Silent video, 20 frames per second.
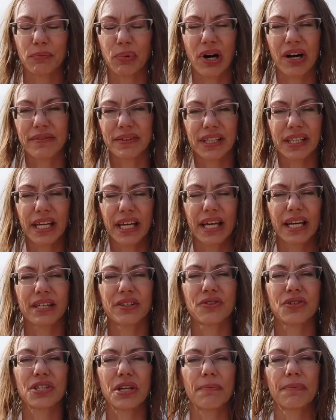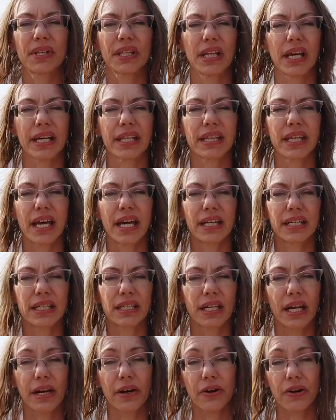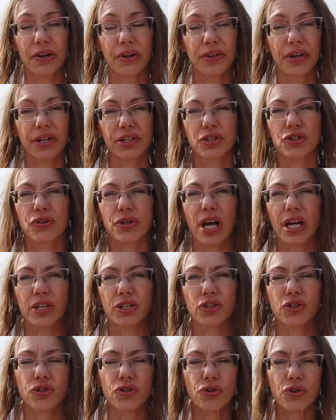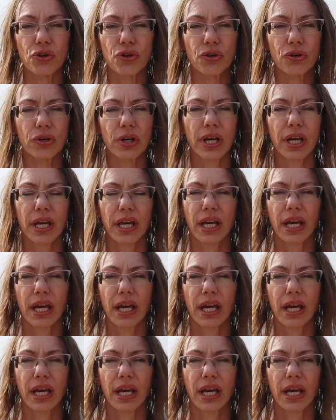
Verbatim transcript: private land or something like that in an area that you're not sure.